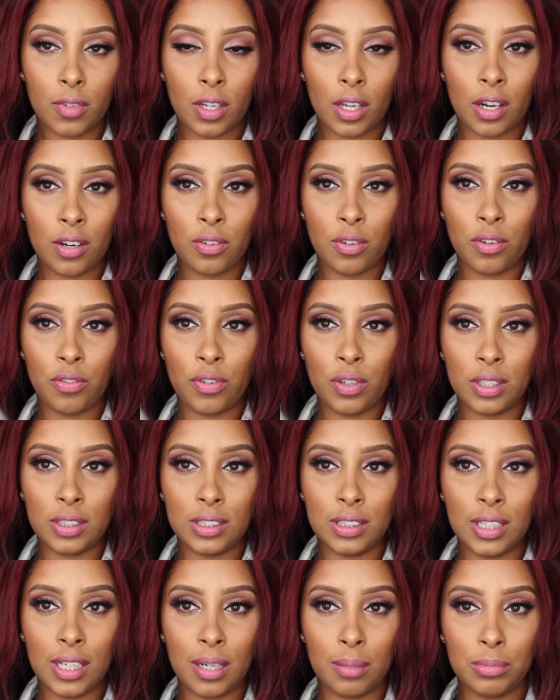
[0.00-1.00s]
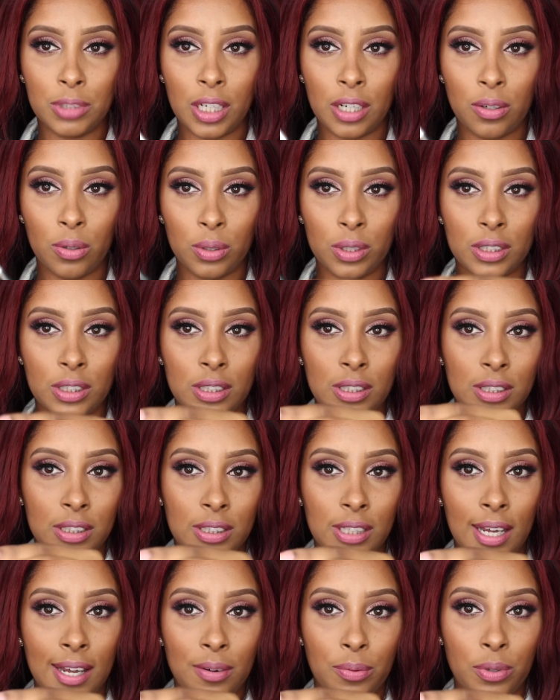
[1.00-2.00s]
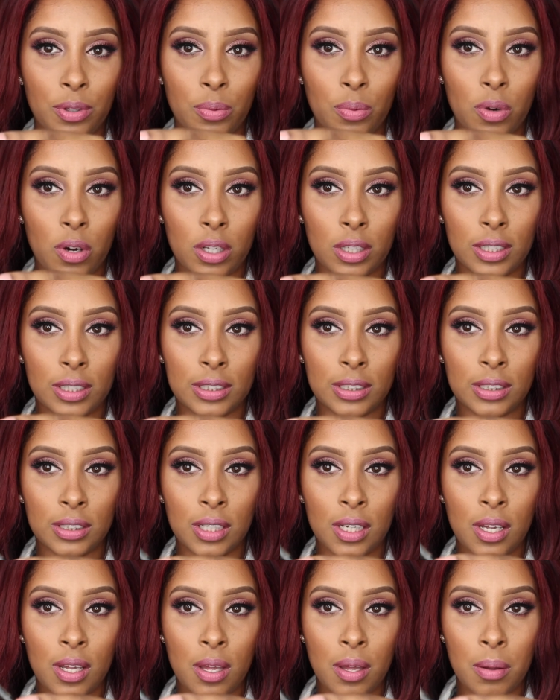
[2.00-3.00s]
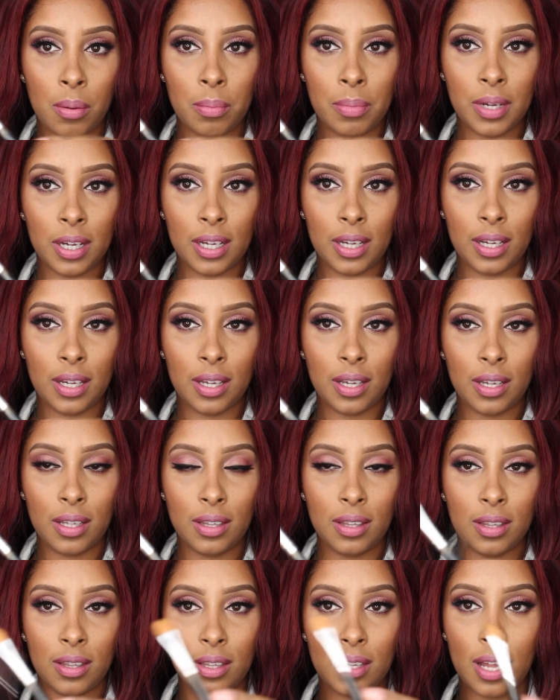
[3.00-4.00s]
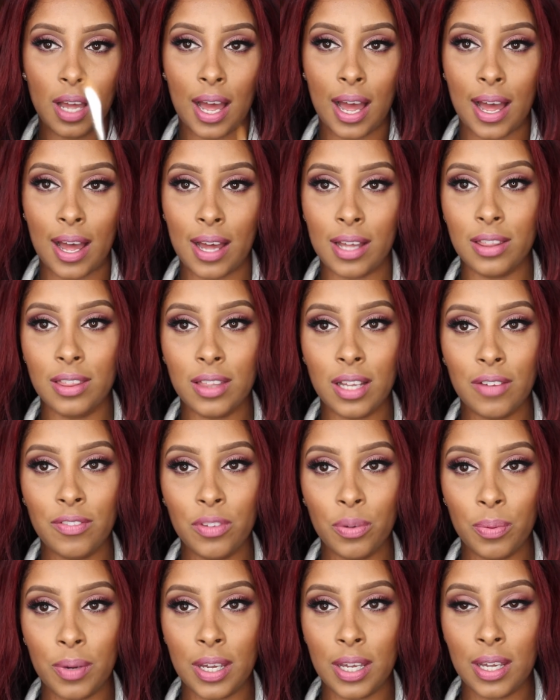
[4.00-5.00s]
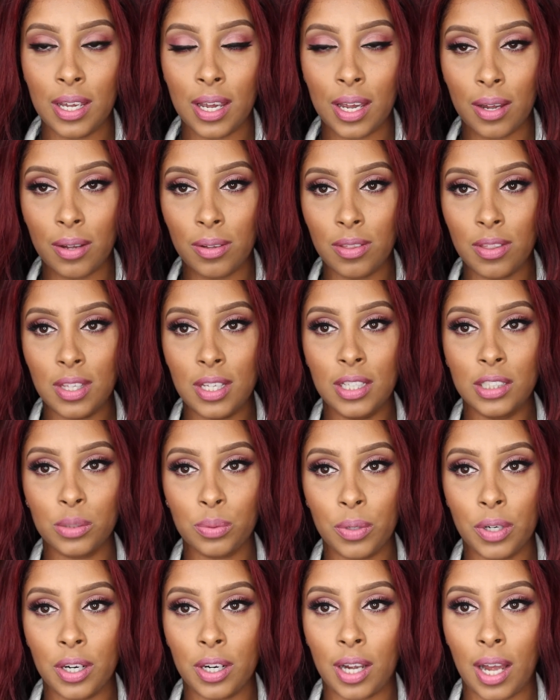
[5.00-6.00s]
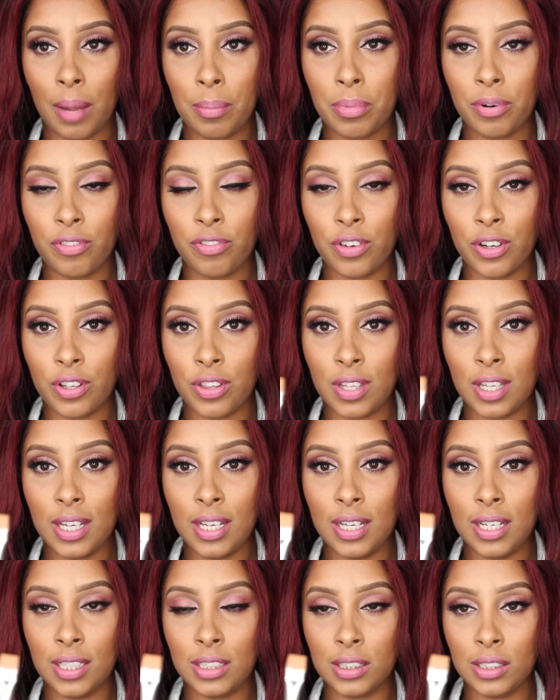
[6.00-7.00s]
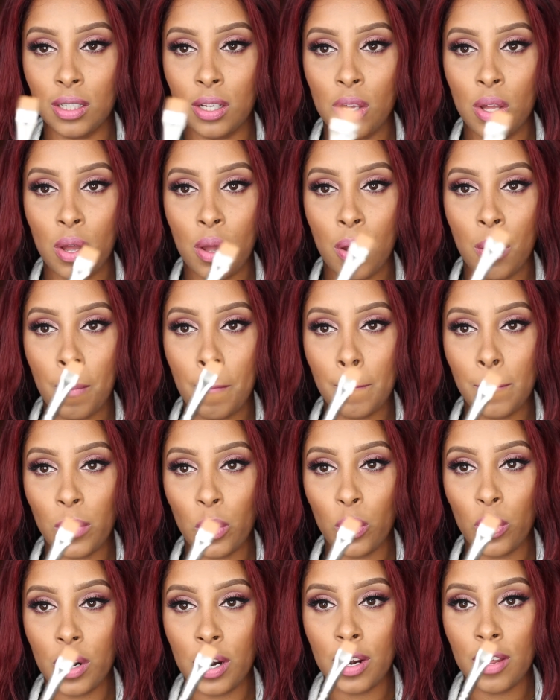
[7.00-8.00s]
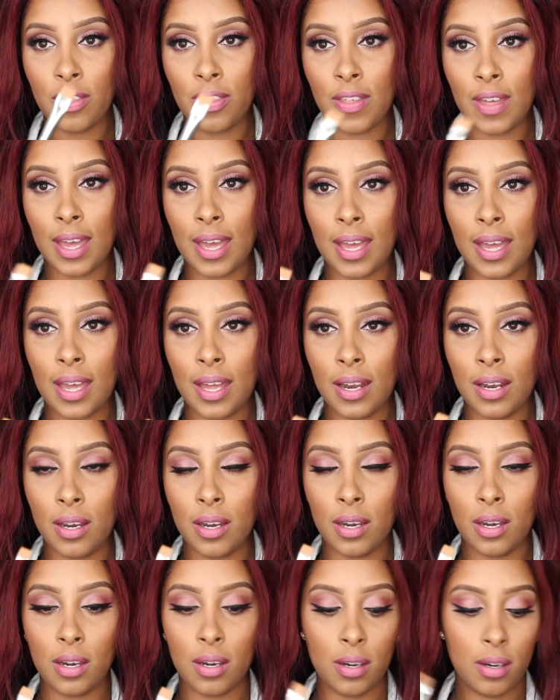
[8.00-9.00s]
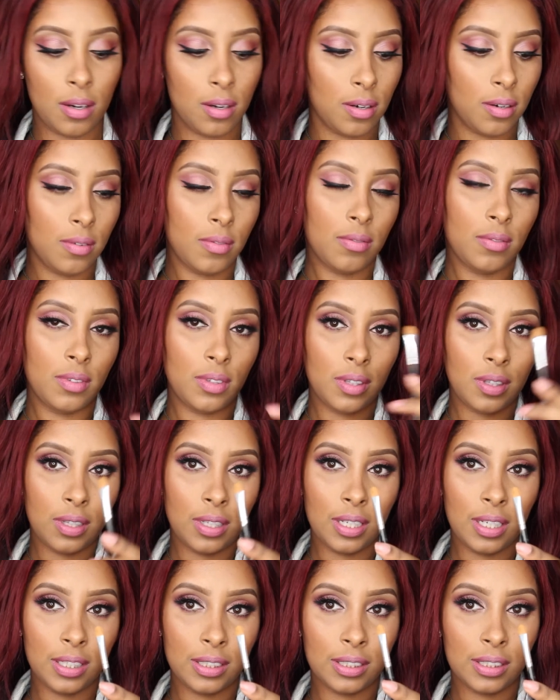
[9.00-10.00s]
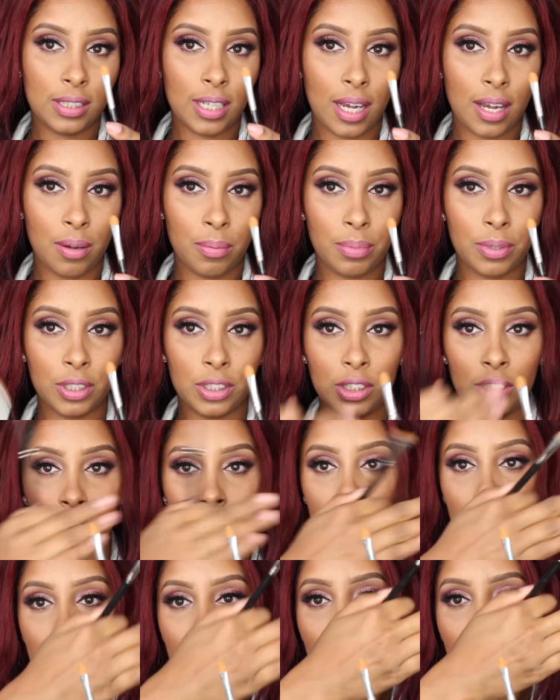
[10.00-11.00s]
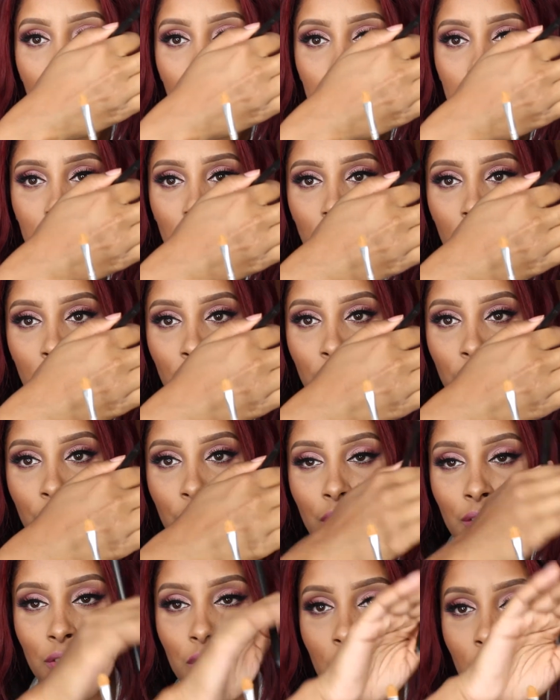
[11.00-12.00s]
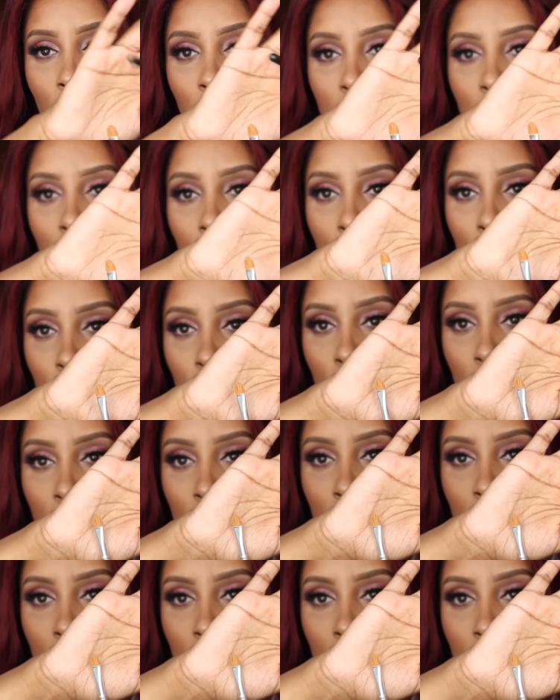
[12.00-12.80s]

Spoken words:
I don't know if you could see it. I'm trying to hold it to the side where the wall is. But love the way these work. I prefer these more than these style brushes. I'm sorry if you're having a hard time trying